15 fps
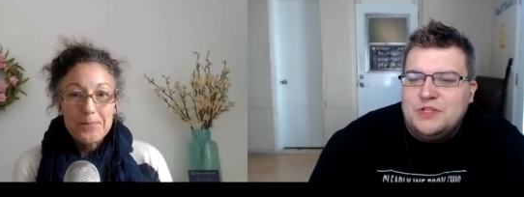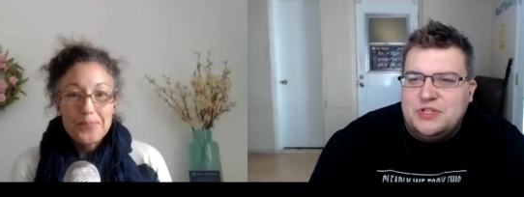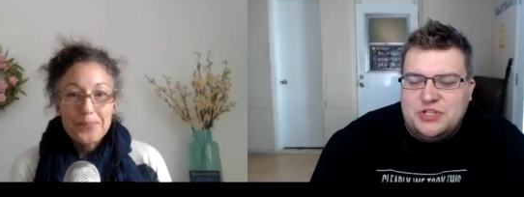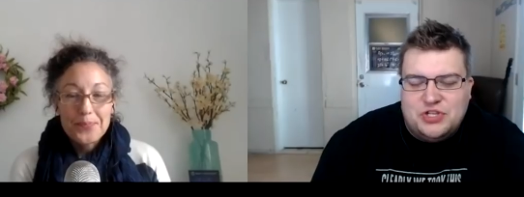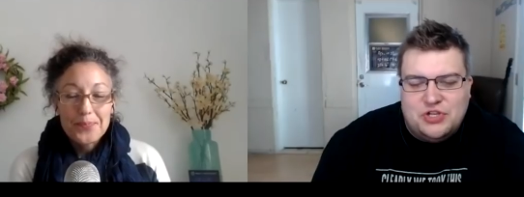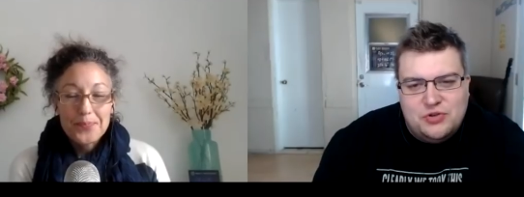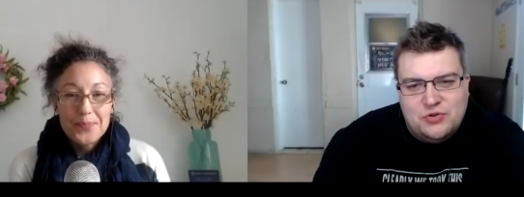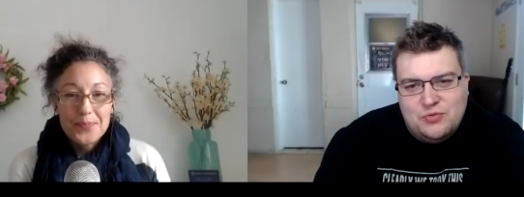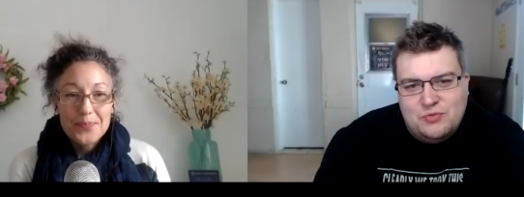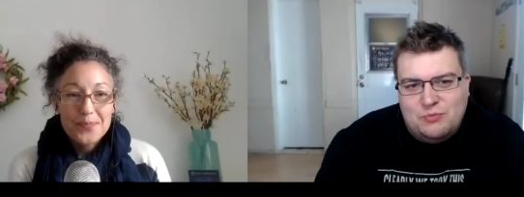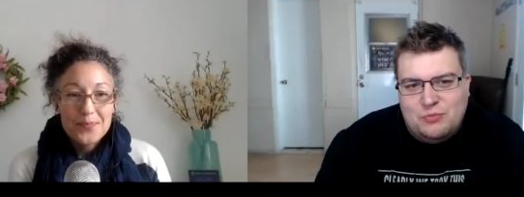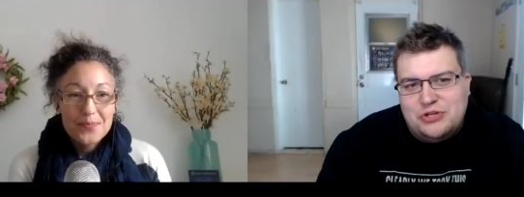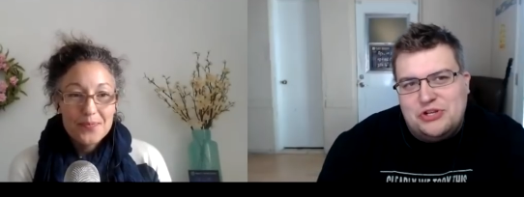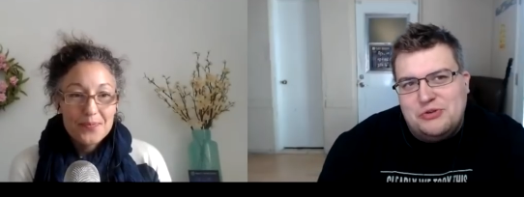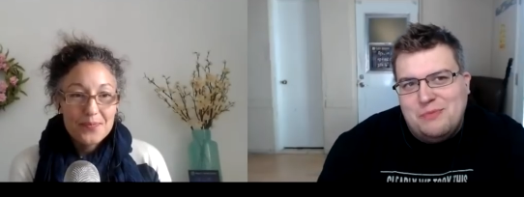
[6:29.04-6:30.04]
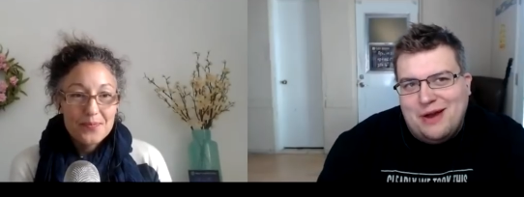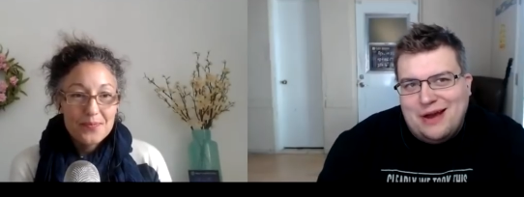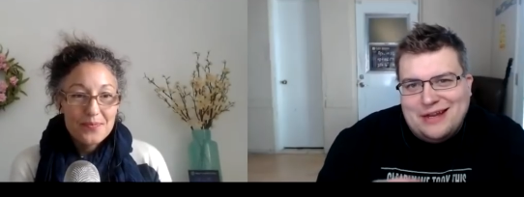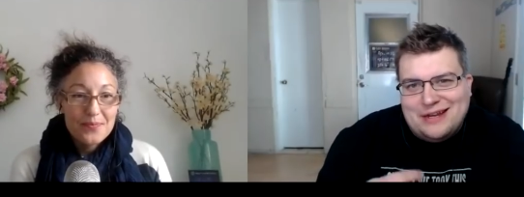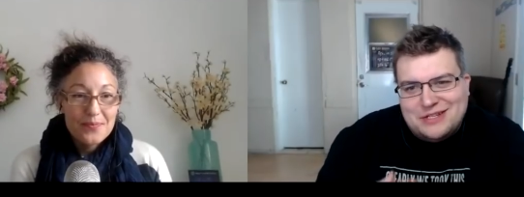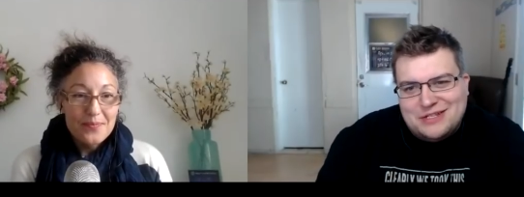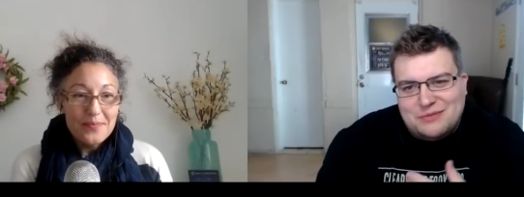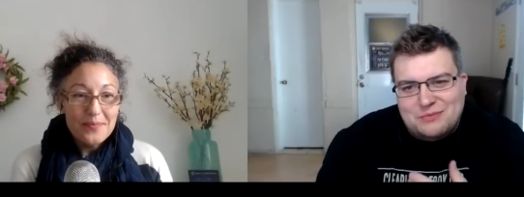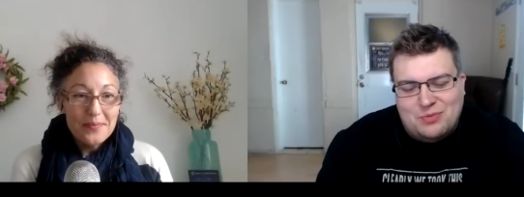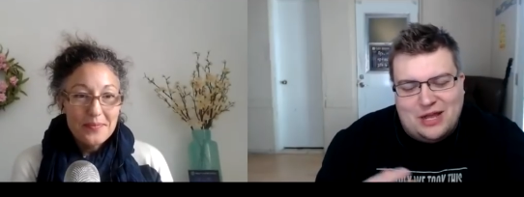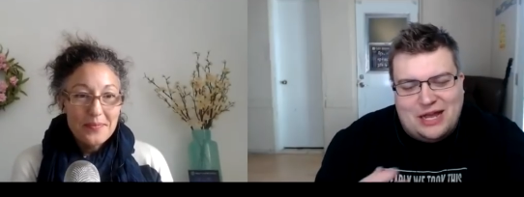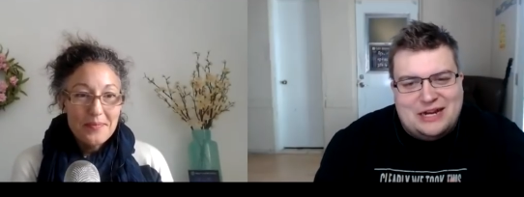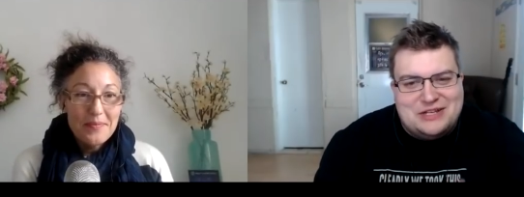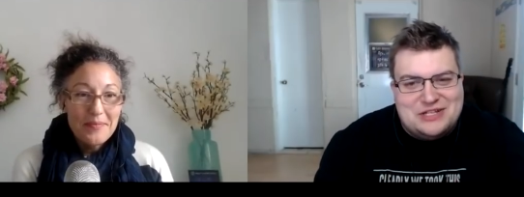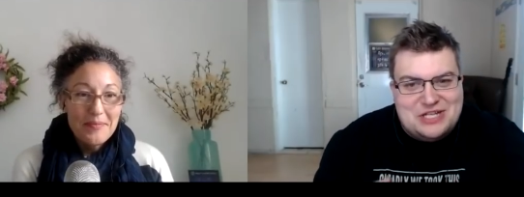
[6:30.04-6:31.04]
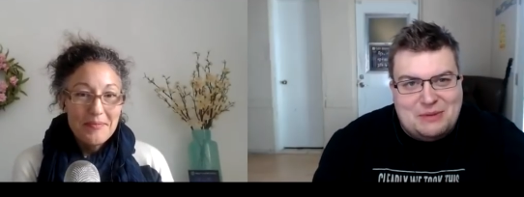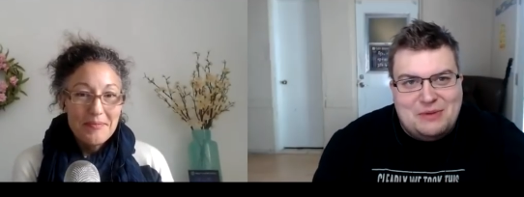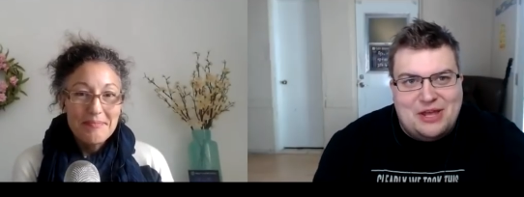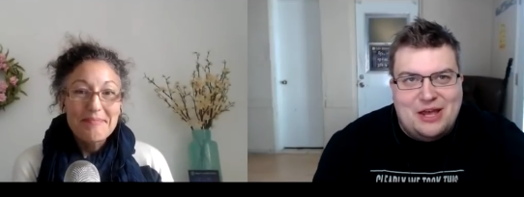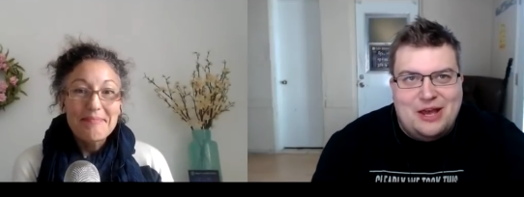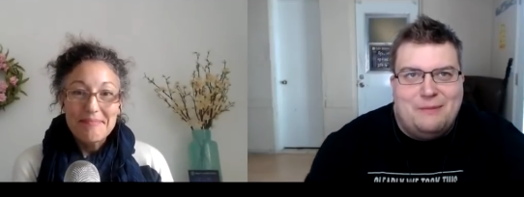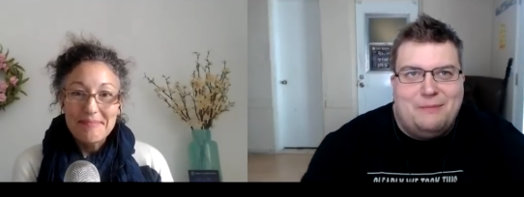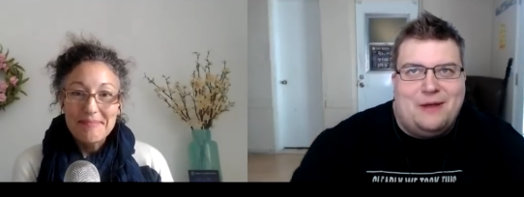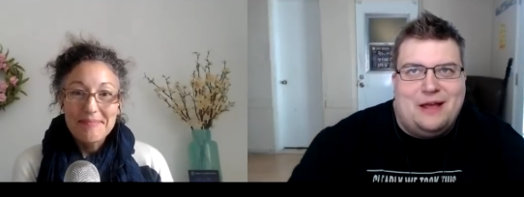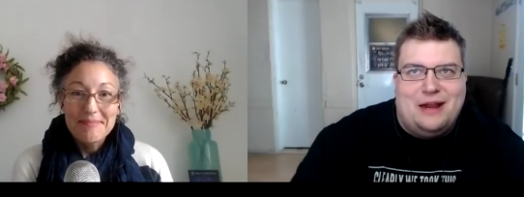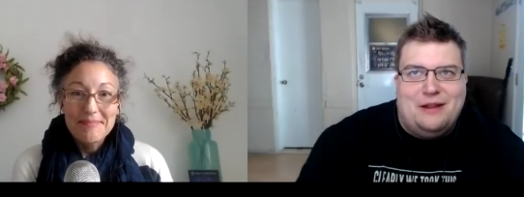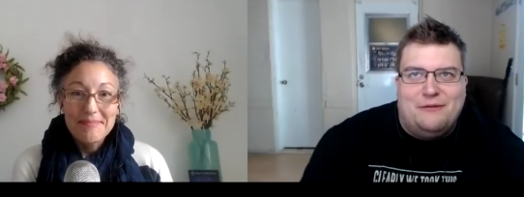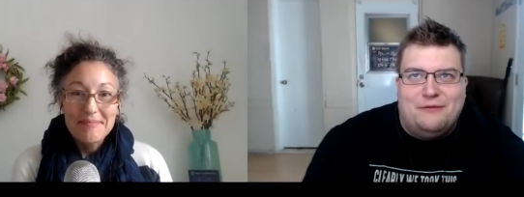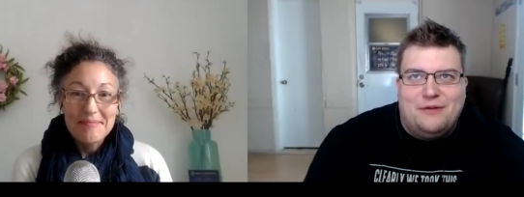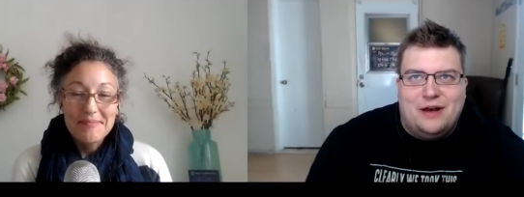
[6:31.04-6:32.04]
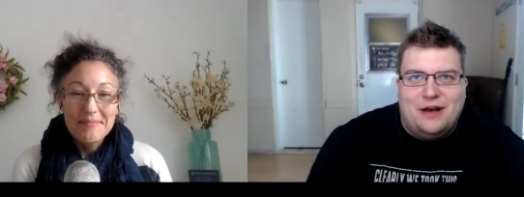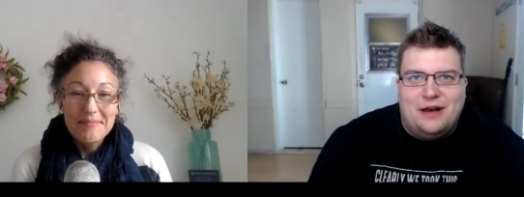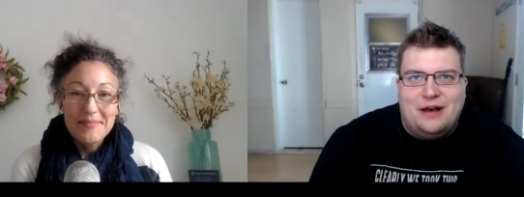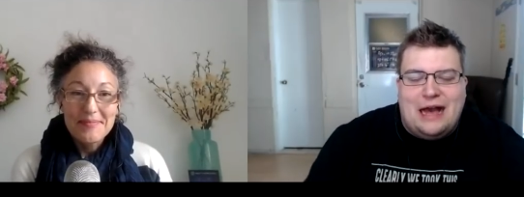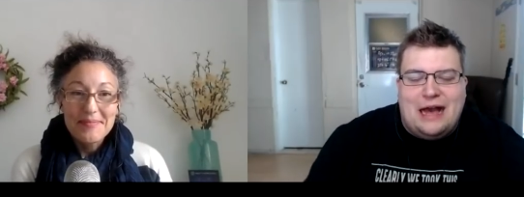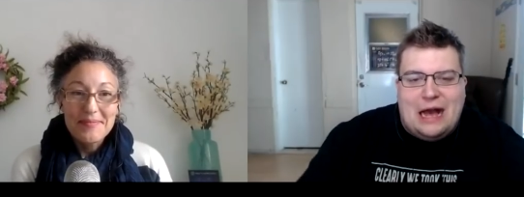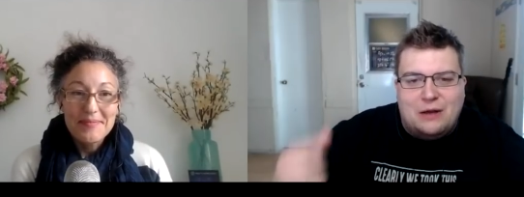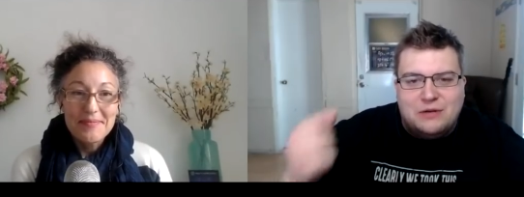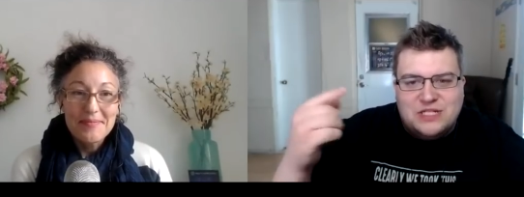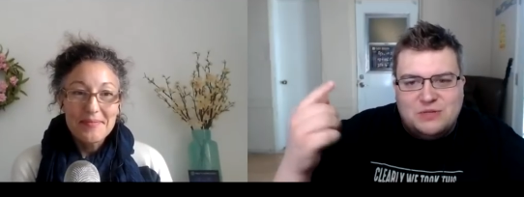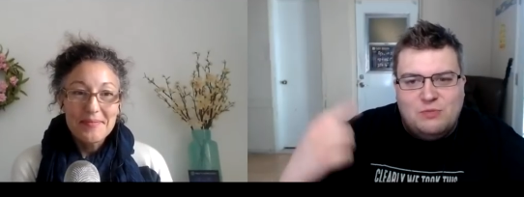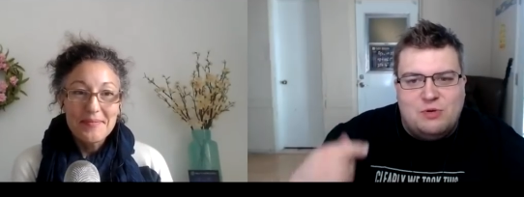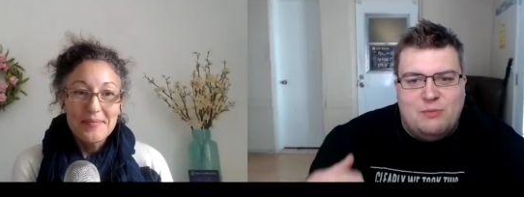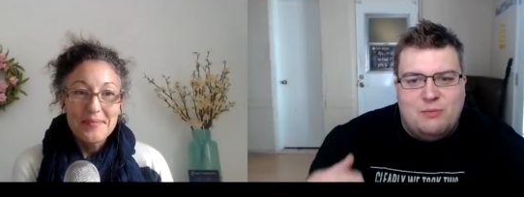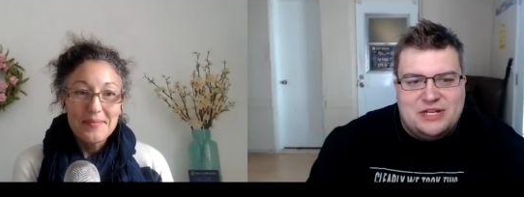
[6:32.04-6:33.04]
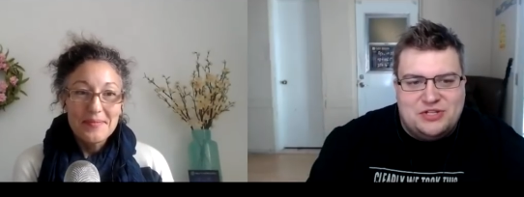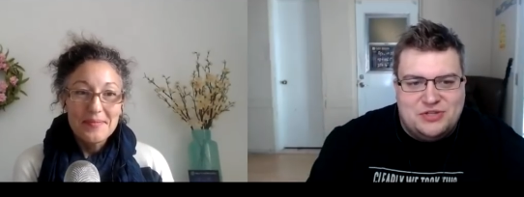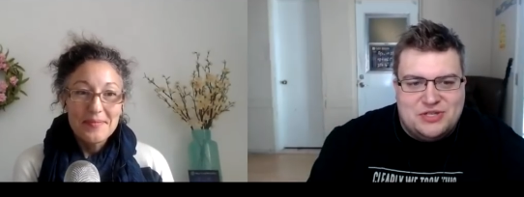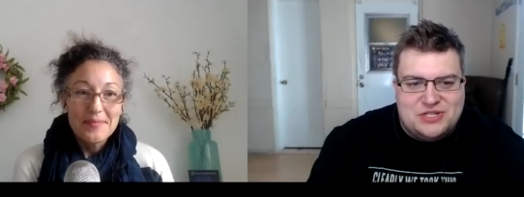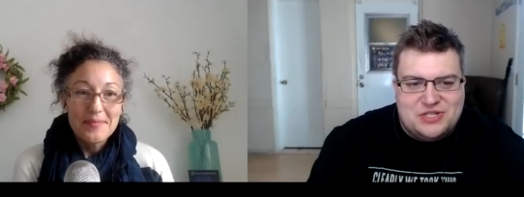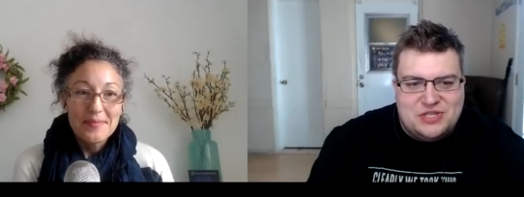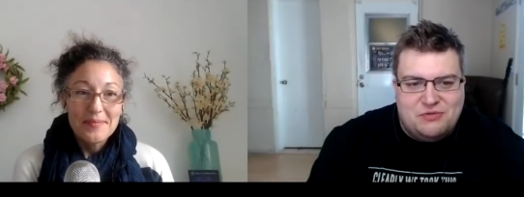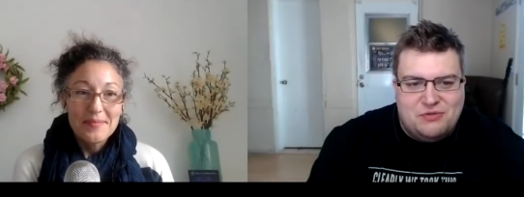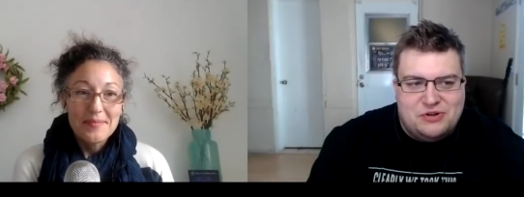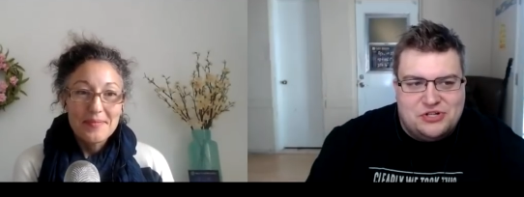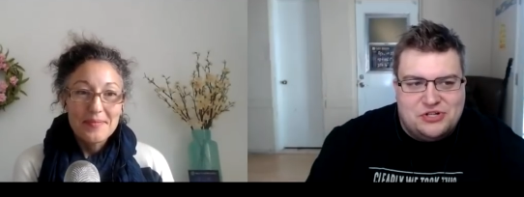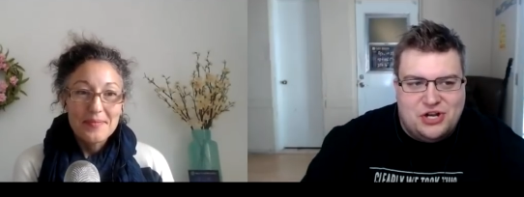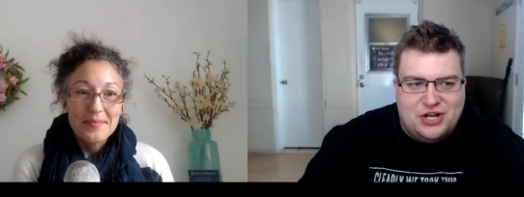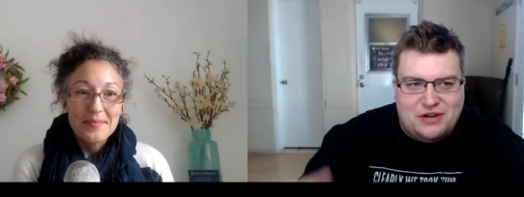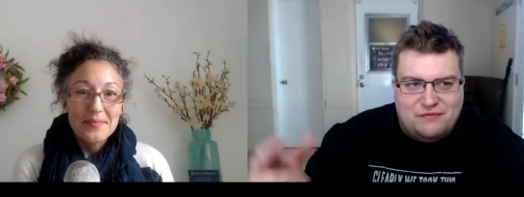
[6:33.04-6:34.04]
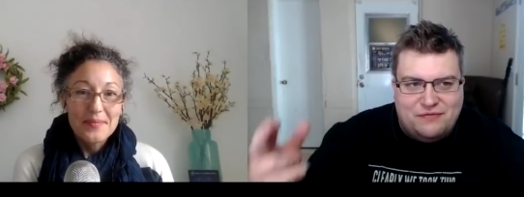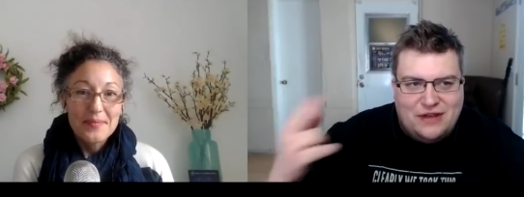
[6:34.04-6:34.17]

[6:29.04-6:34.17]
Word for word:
Speaker 1: do you would you mind kind of summing up kind of uh, how someone might do this in their own chart if